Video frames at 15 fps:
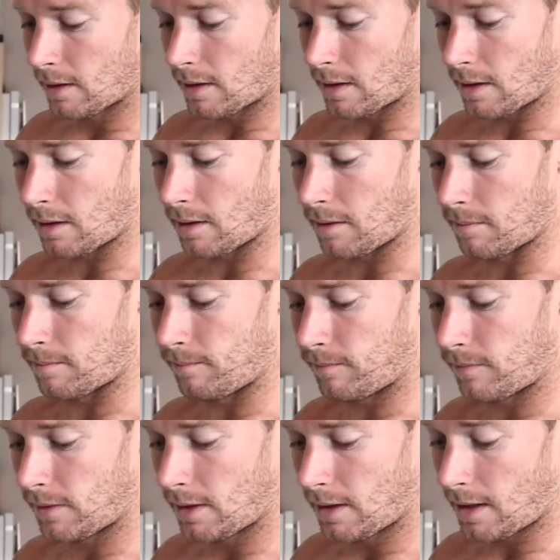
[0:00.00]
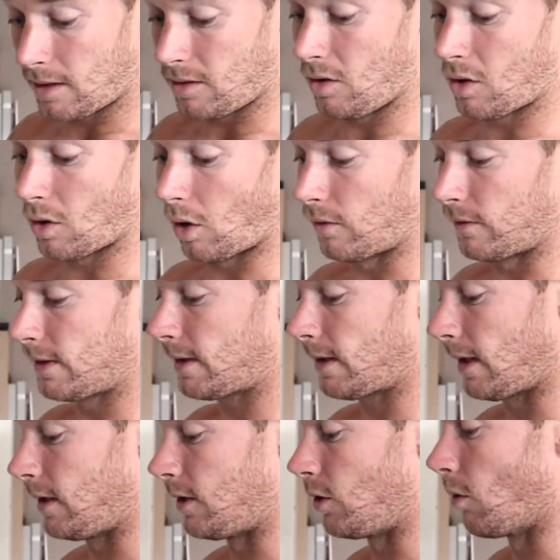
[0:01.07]
And you can
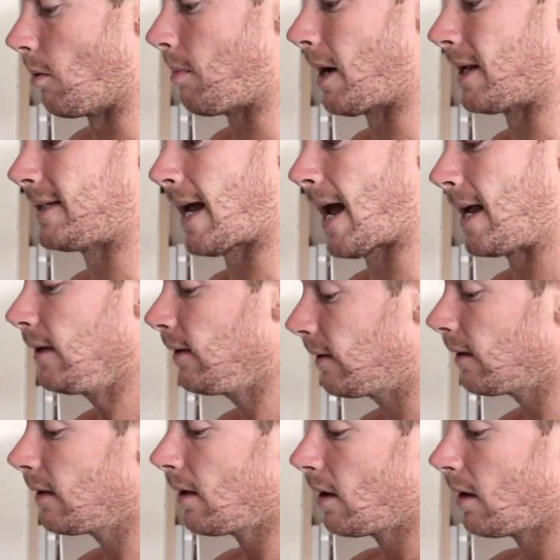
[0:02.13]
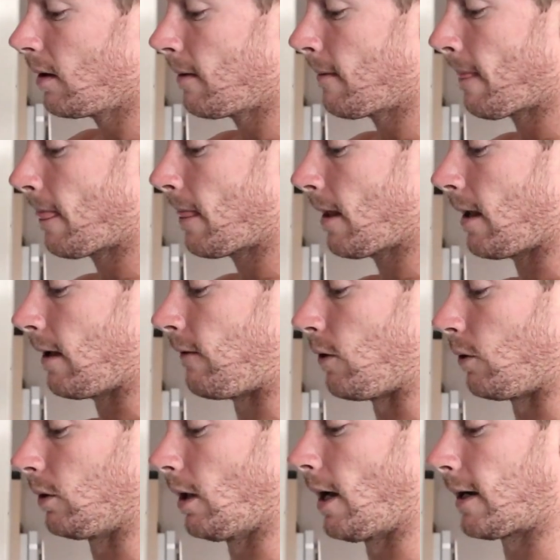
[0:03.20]
obviously do it by taste. If
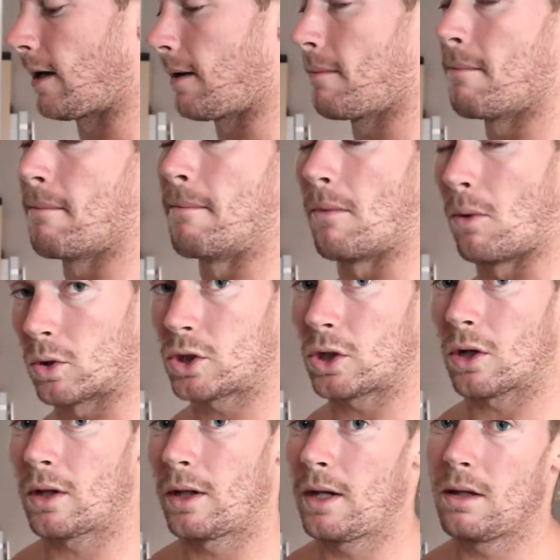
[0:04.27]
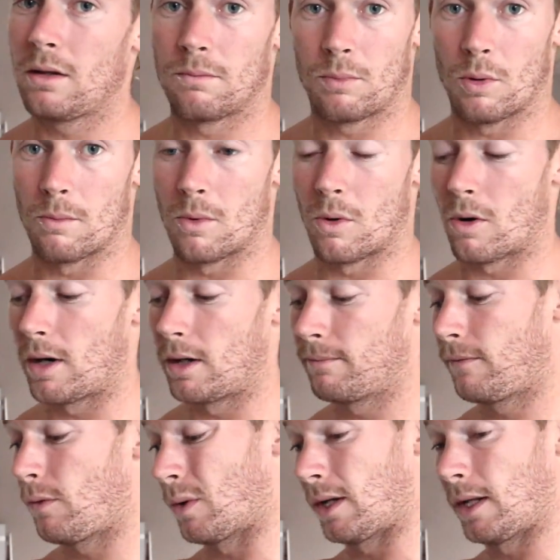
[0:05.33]
you would like it more chocolatey, put more in.
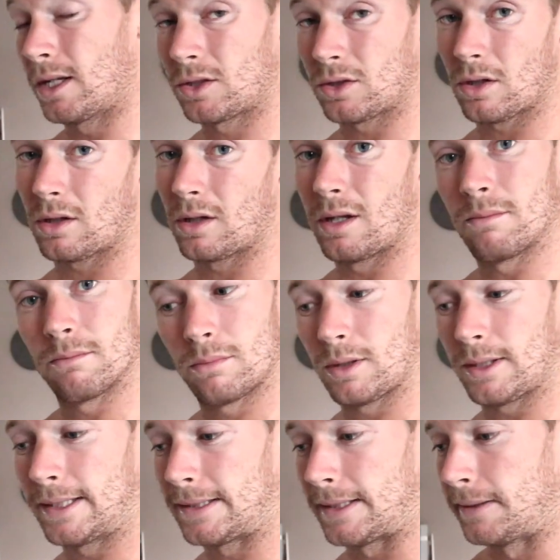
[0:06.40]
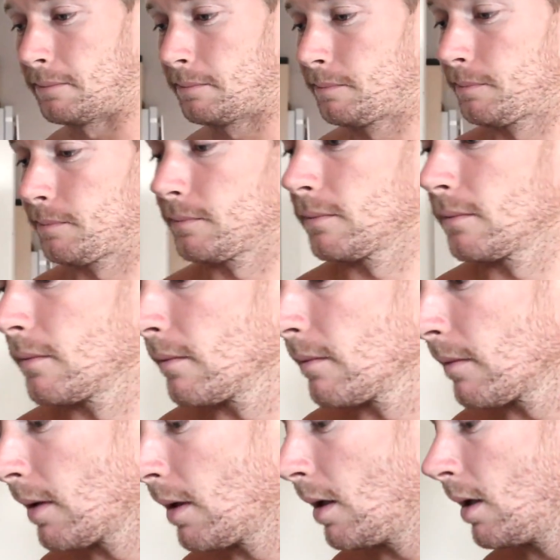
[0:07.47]
If you want less chocolatey, put less in.
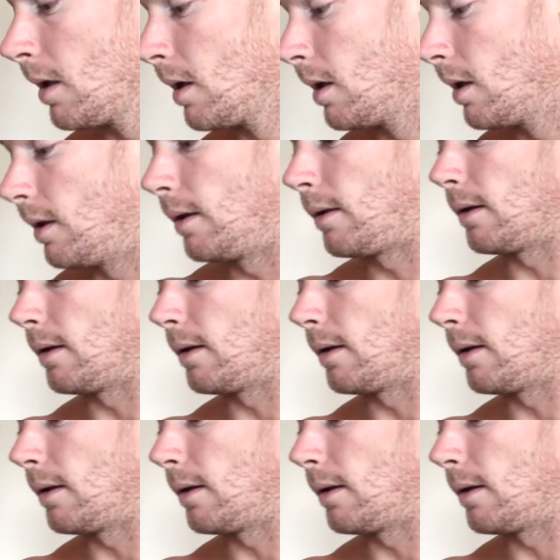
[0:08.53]
This